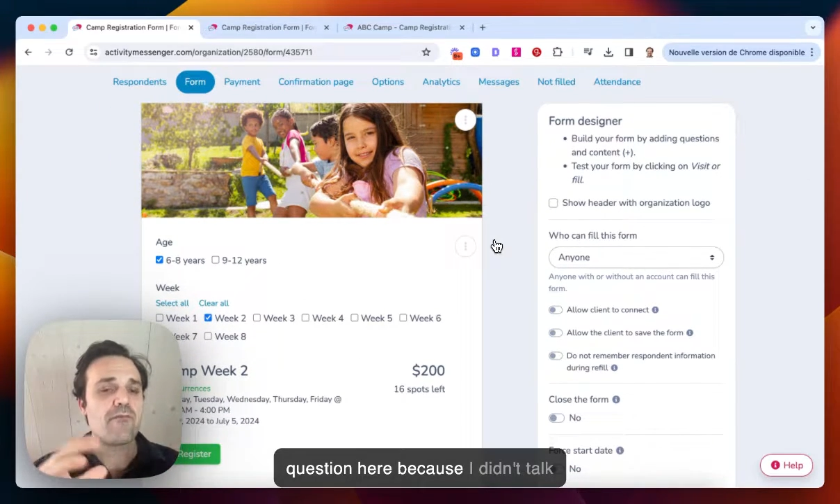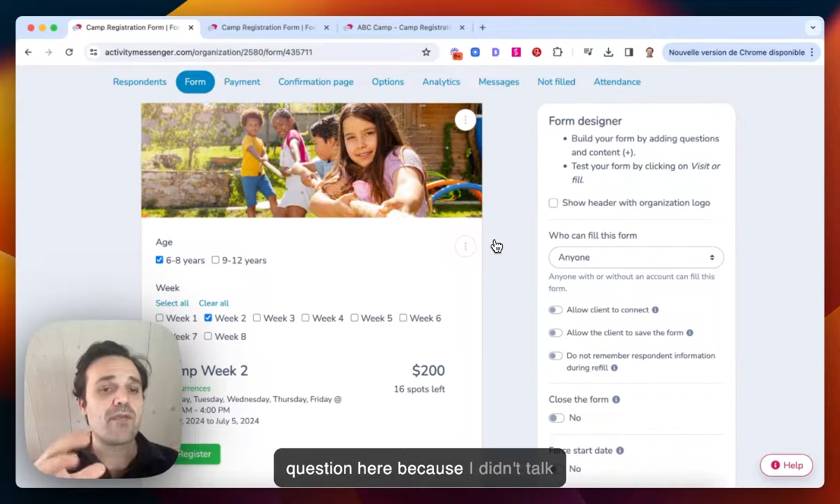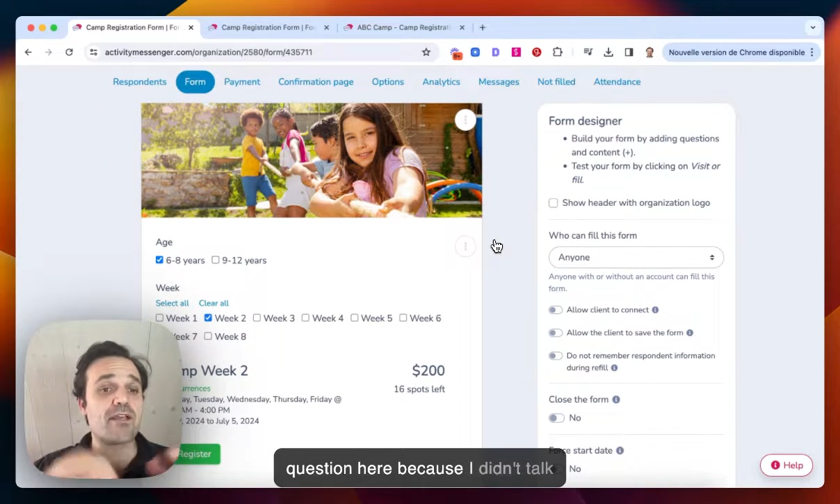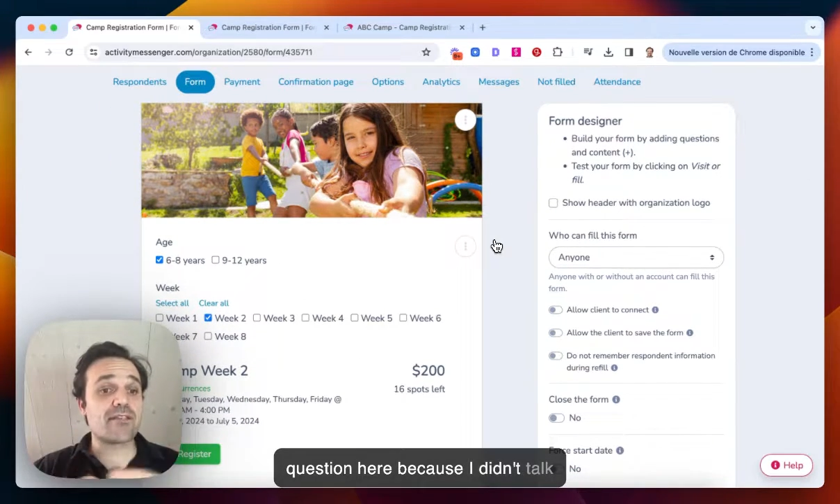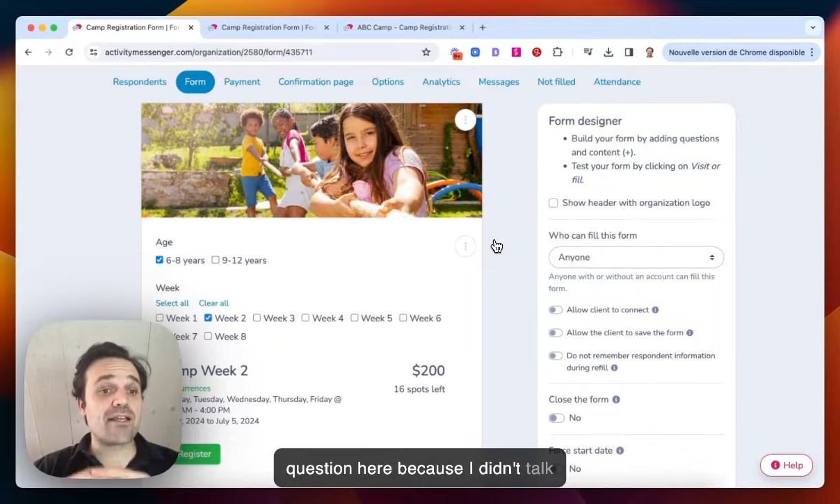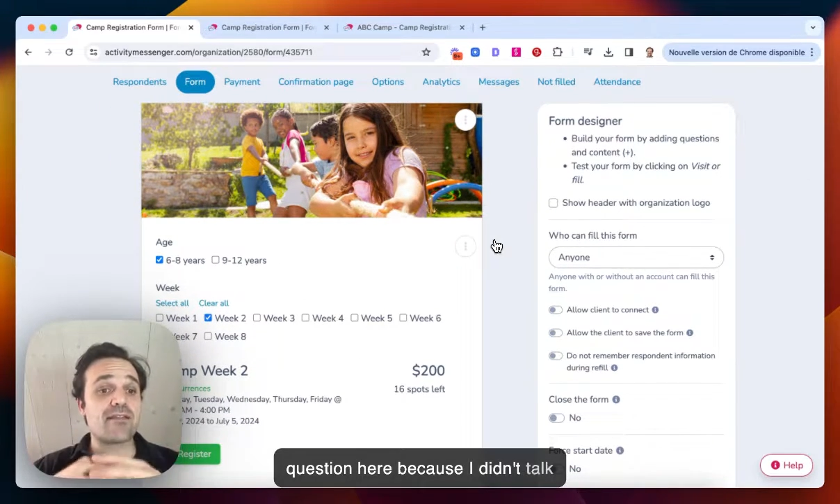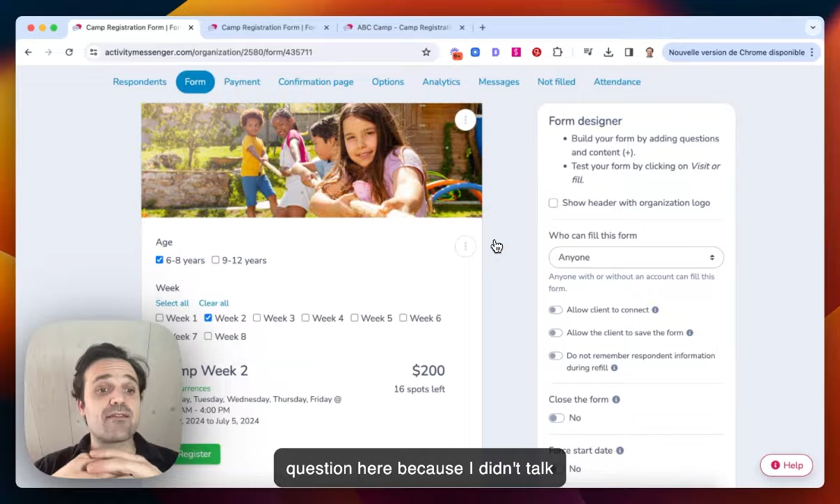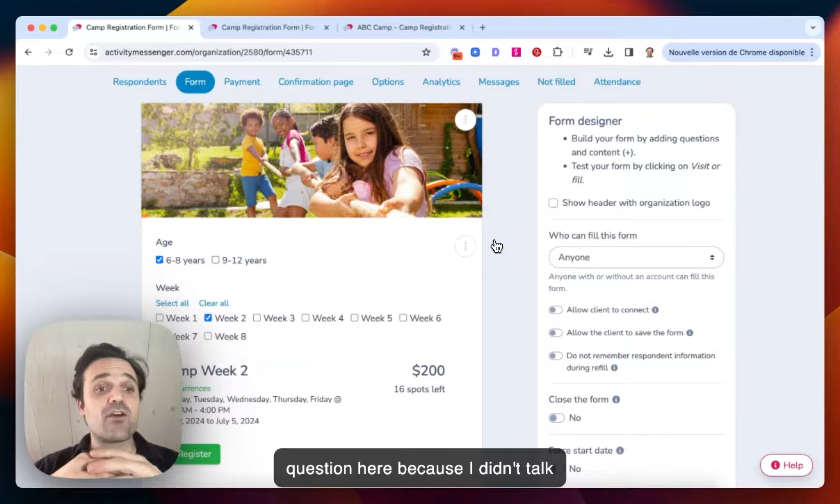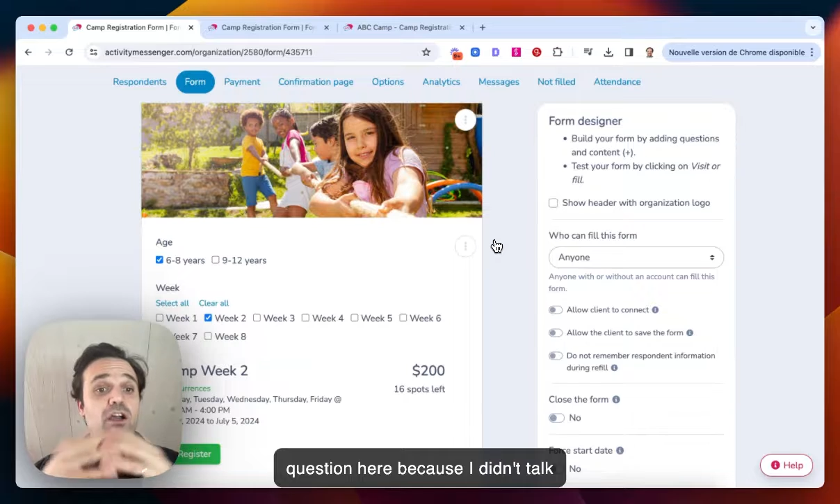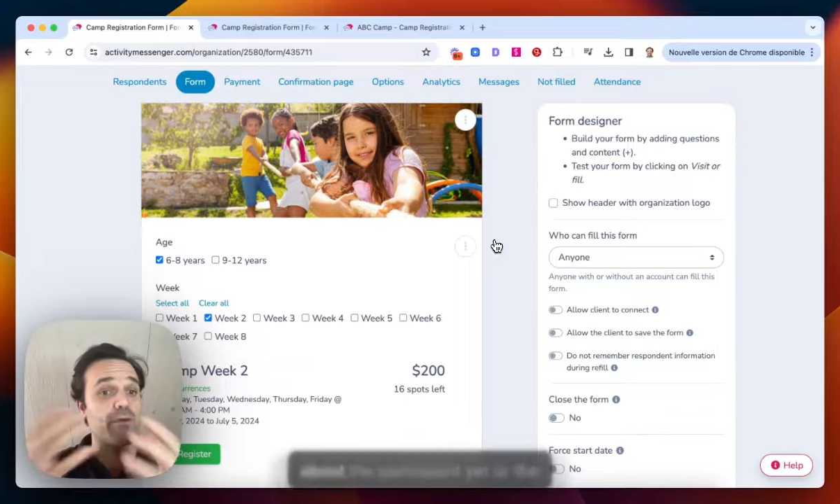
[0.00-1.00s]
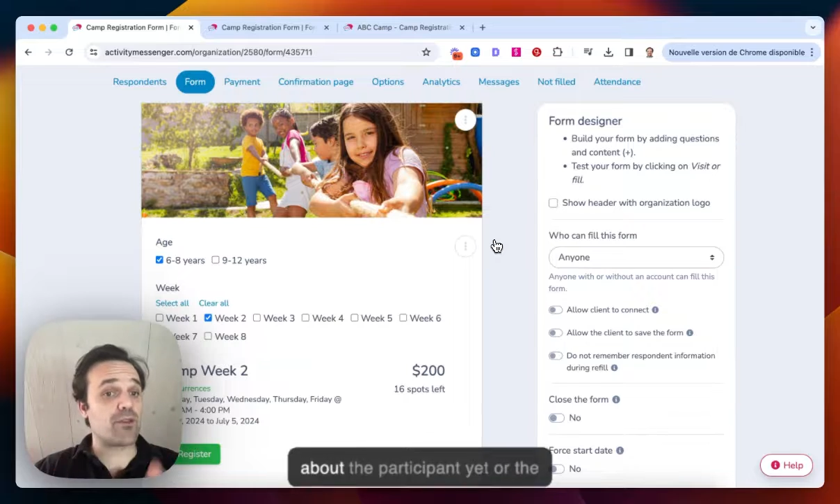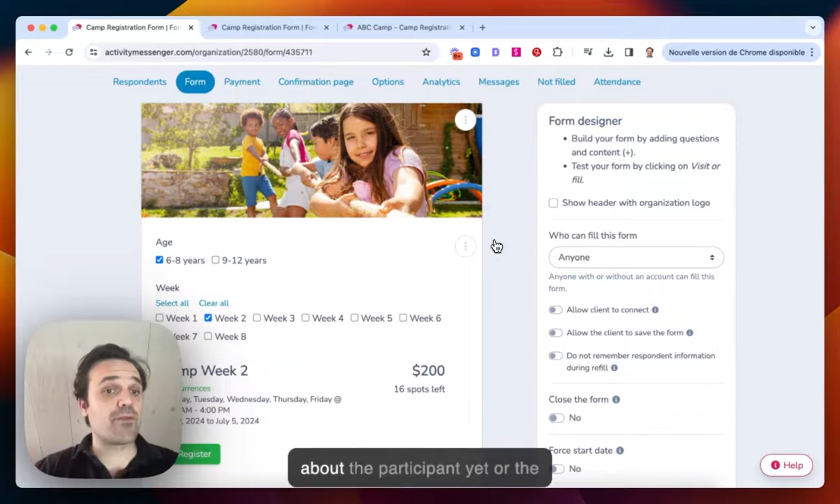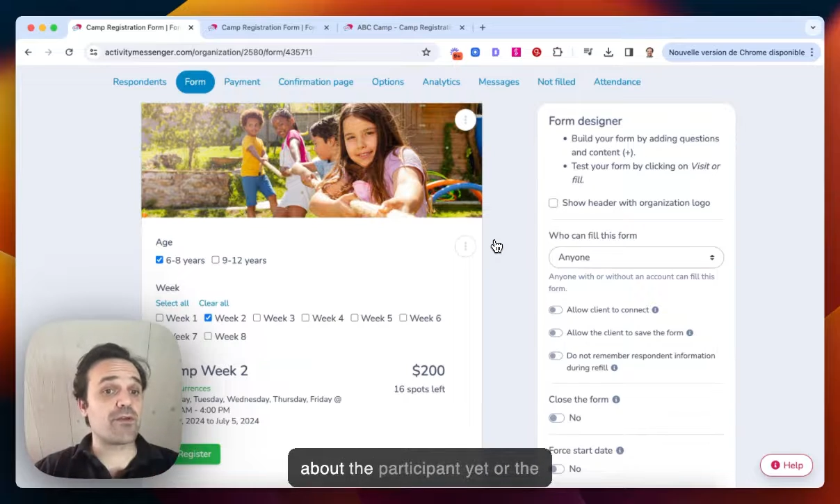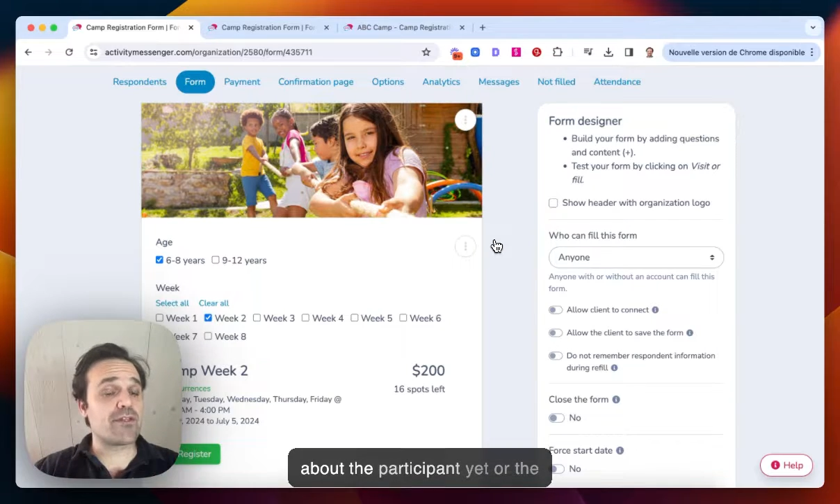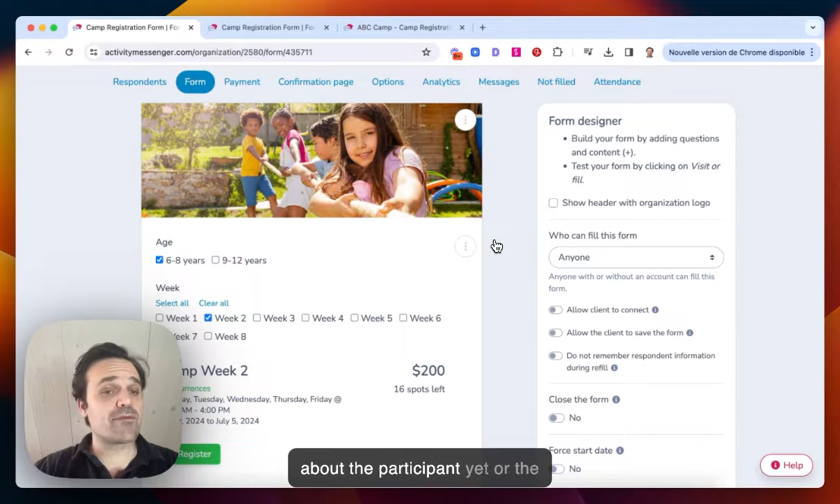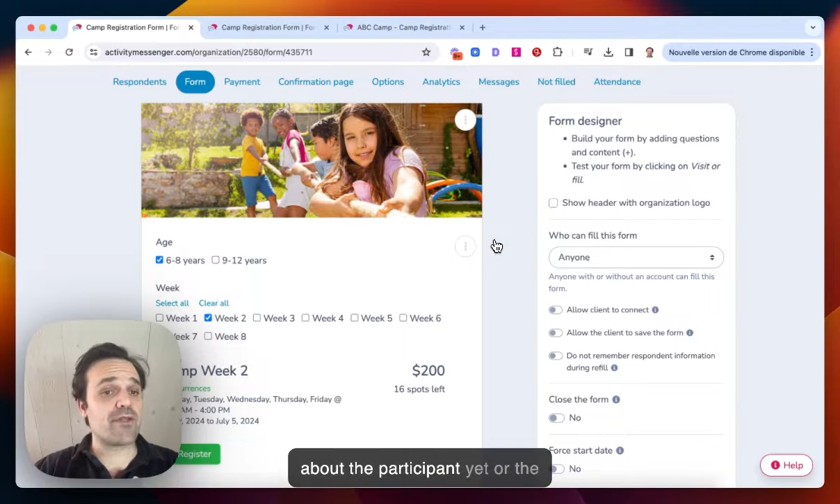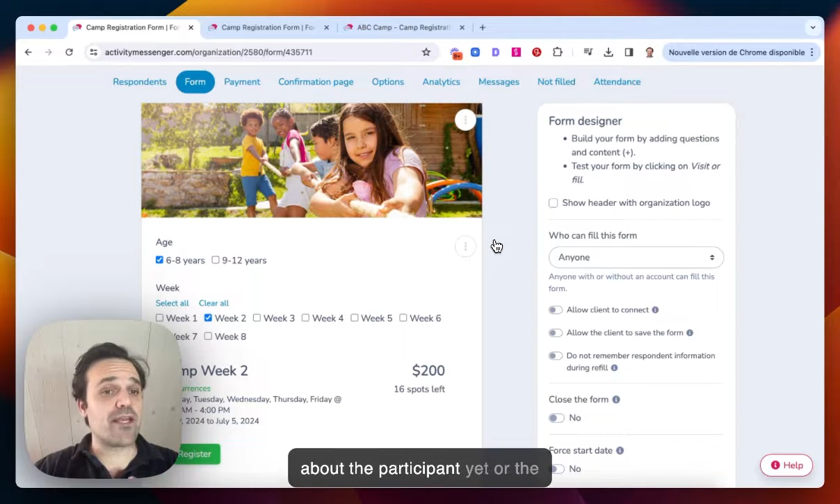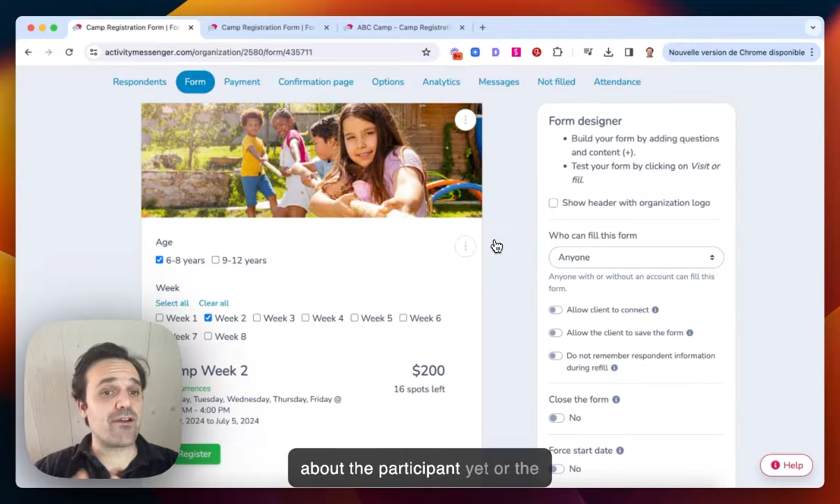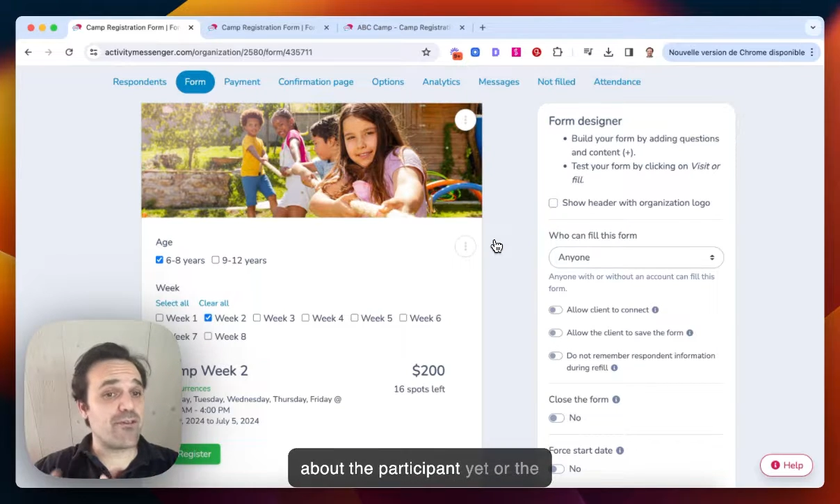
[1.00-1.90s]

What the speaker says: because I didn't talk about the participant yet,